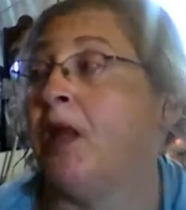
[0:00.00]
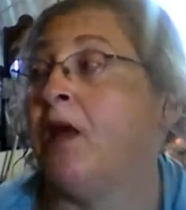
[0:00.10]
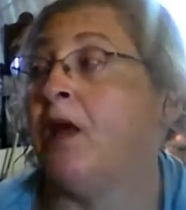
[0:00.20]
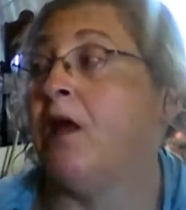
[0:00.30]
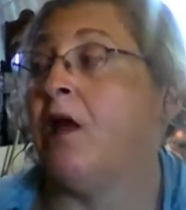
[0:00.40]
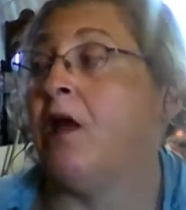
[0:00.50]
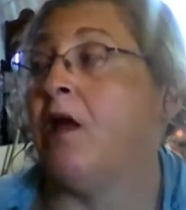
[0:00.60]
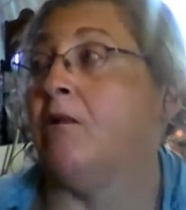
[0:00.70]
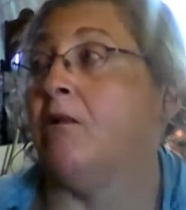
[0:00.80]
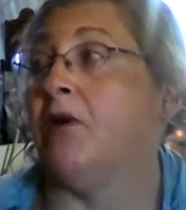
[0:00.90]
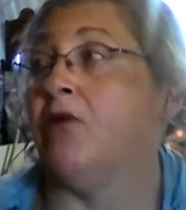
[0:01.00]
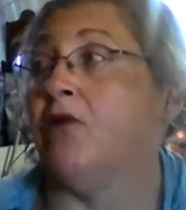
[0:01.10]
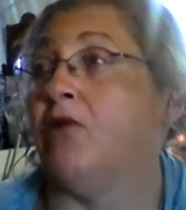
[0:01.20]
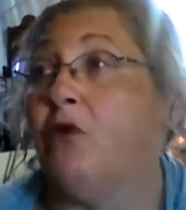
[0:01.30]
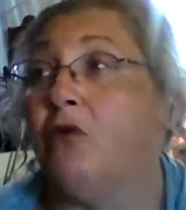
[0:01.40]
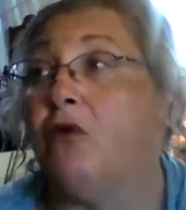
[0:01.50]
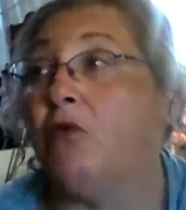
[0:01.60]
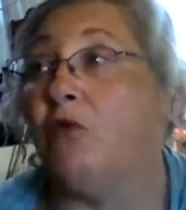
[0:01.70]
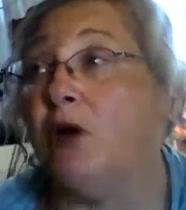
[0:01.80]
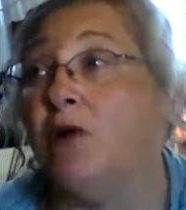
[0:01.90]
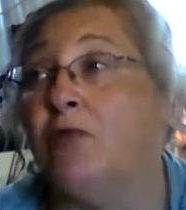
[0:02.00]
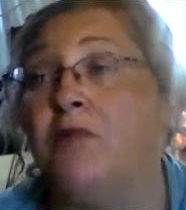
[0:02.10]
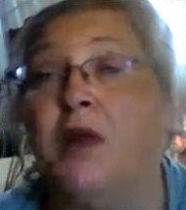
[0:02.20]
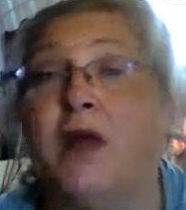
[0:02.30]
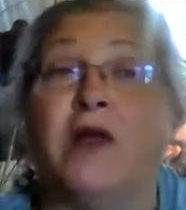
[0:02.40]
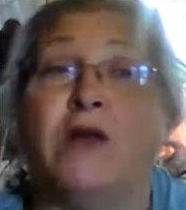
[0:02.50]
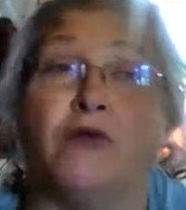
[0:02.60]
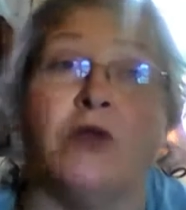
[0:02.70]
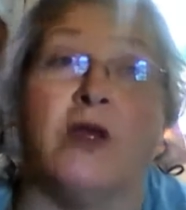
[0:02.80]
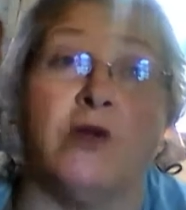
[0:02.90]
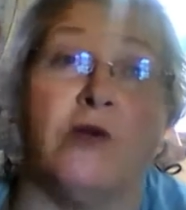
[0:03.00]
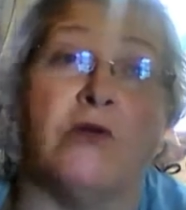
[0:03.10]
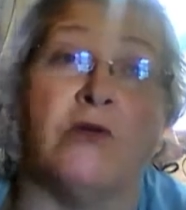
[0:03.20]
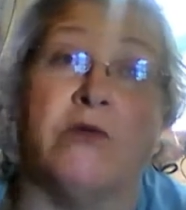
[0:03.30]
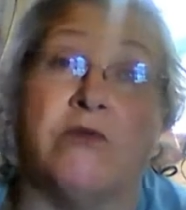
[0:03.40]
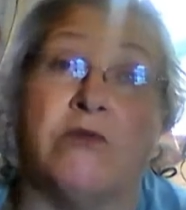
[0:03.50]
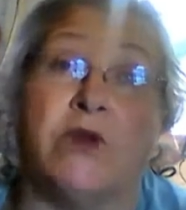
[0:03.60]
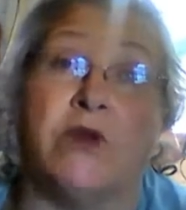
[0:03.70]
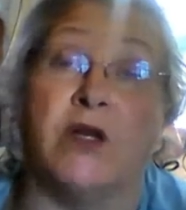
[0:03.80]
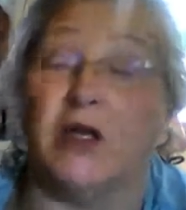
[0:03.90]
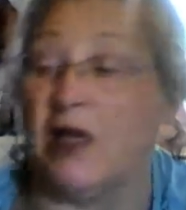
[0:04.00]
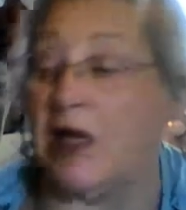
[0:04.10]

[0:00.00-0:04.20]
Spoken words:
If there's more than one manager there on the day shift, then